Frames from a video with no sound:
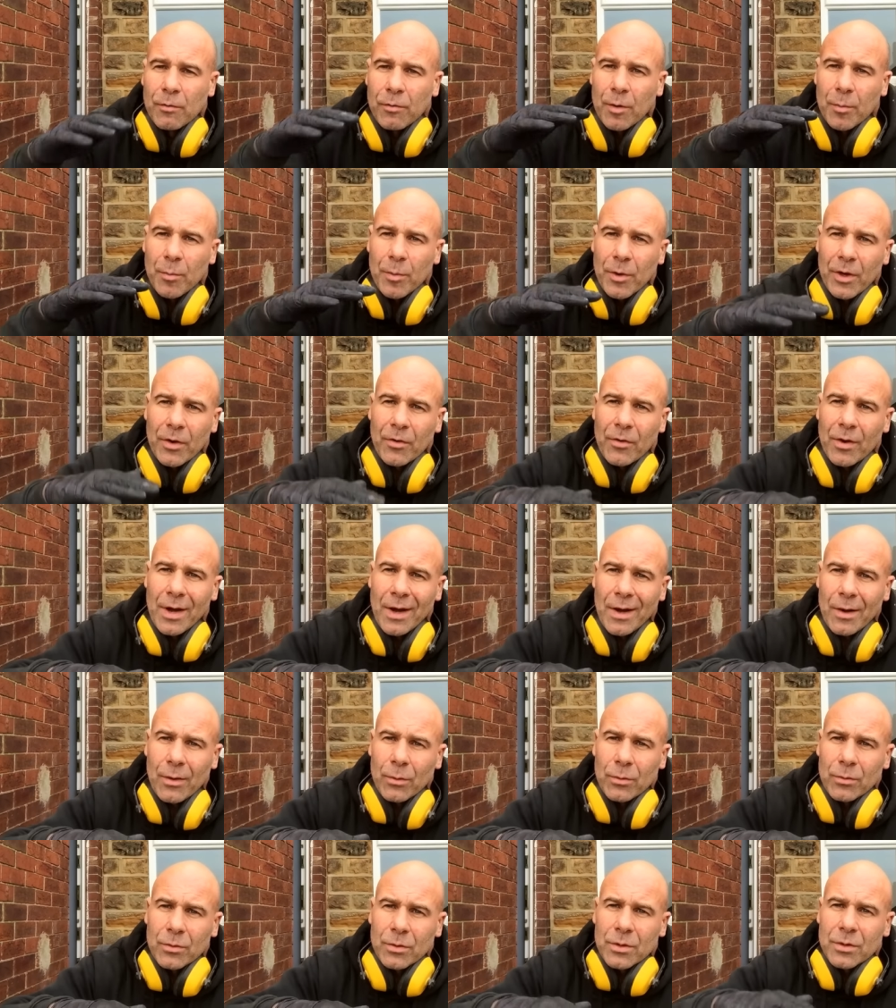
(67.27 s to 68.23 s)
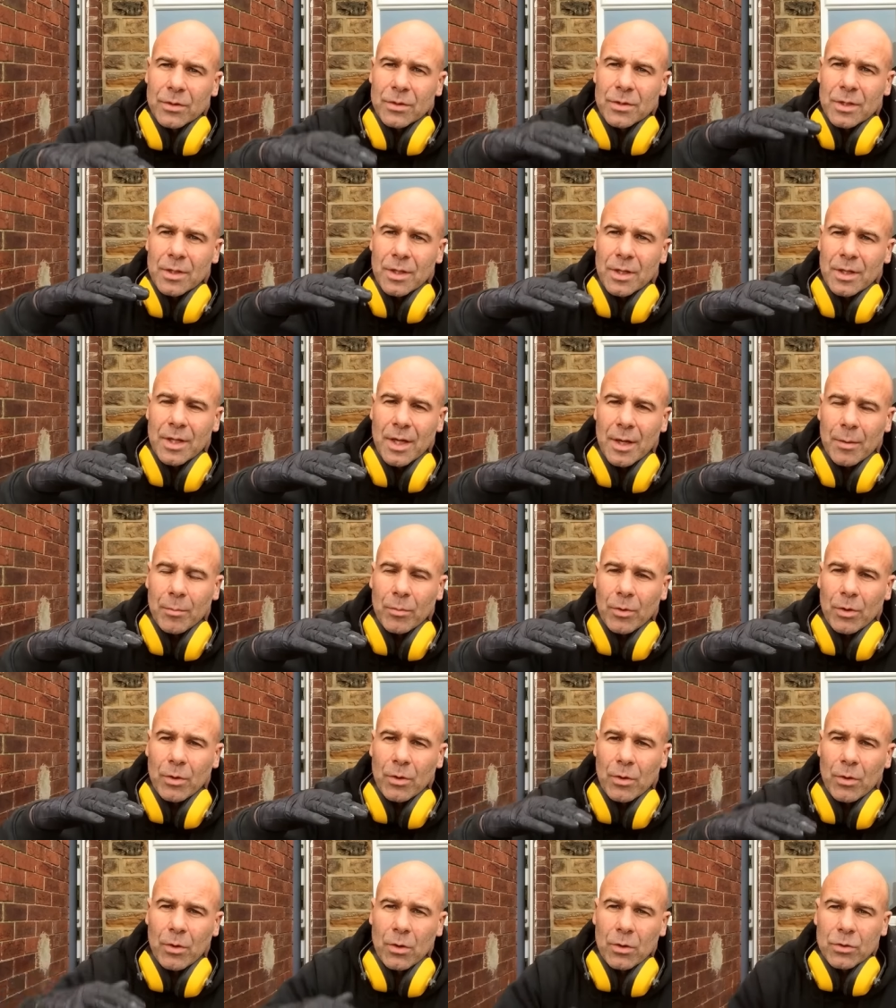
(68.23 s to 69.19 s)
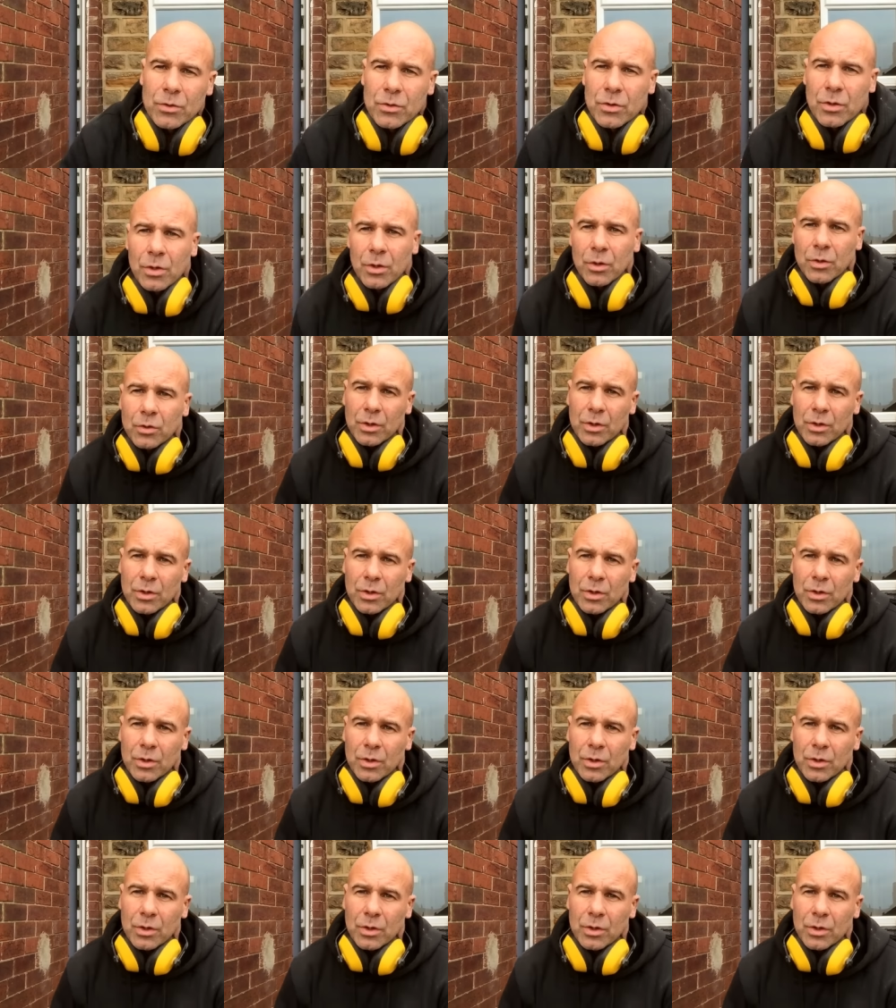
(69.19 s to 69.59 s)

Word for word: from the ground to the damp course.